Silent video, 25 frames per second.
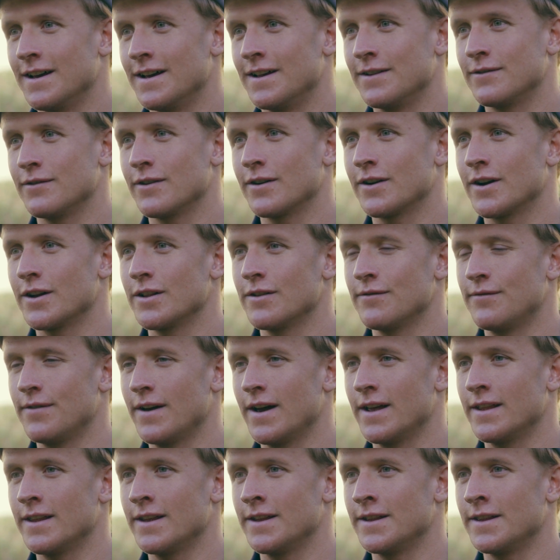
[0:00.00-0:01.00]
So I kind of
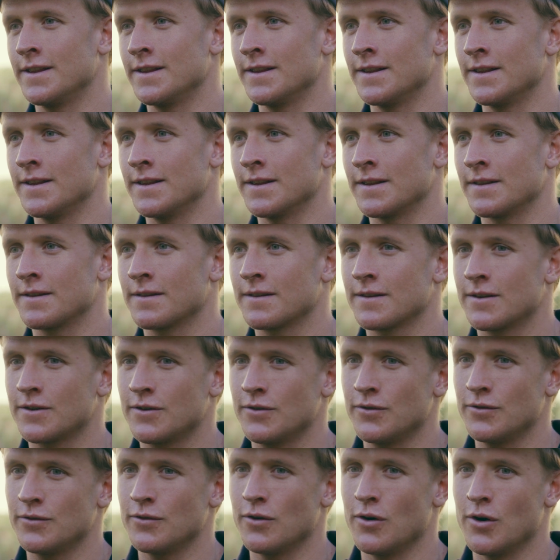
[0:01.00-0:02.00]
had a
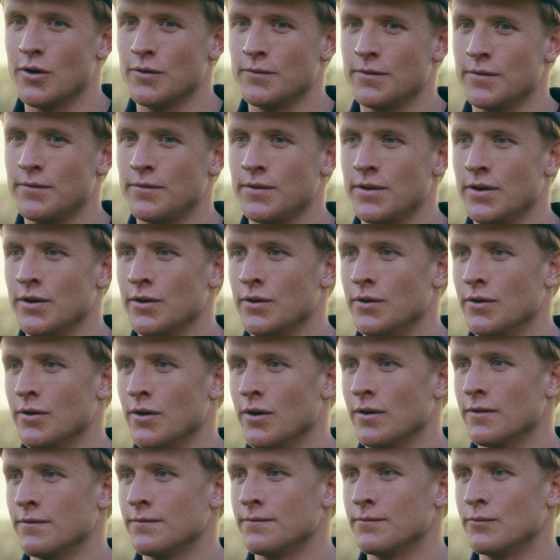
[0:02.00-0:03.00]
good overview
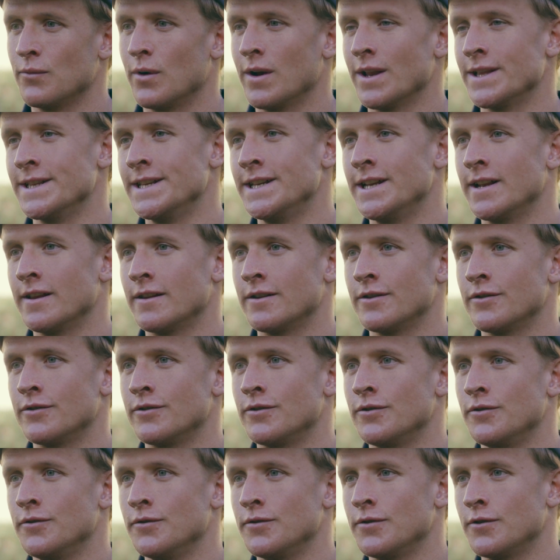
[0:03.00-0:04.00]
of what I needed to
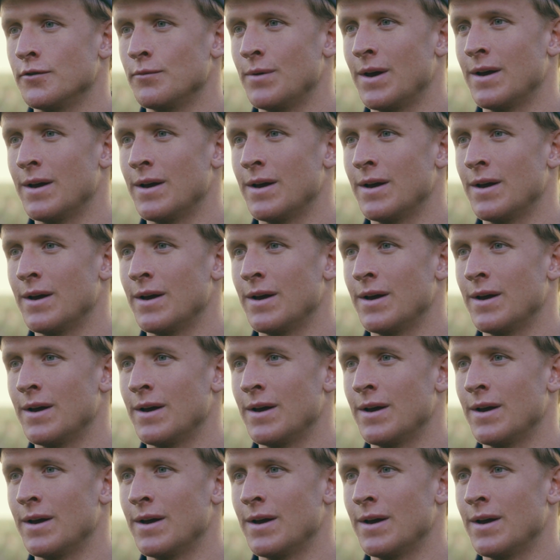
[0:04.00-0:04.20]
do to be